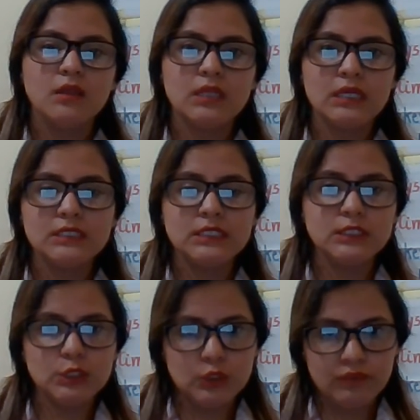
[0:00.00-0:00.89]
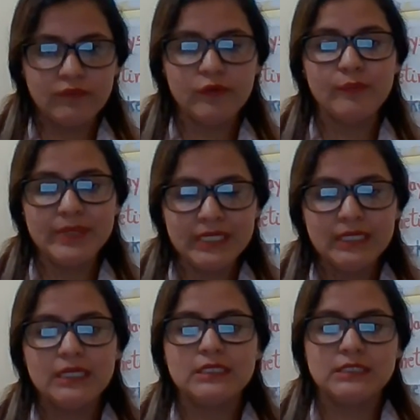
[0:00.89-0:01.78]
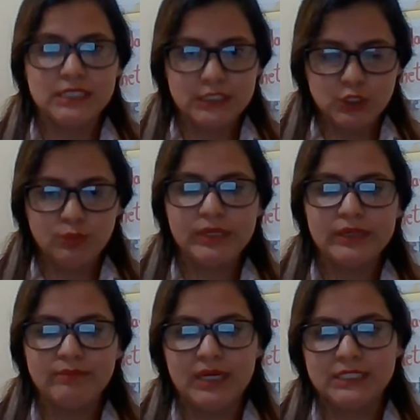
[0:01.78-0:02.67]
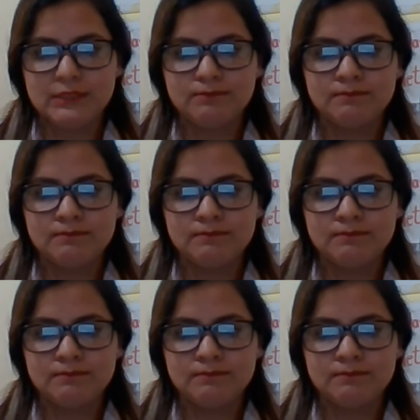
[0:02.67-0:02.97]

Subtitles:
That is all for me. Thank you very much.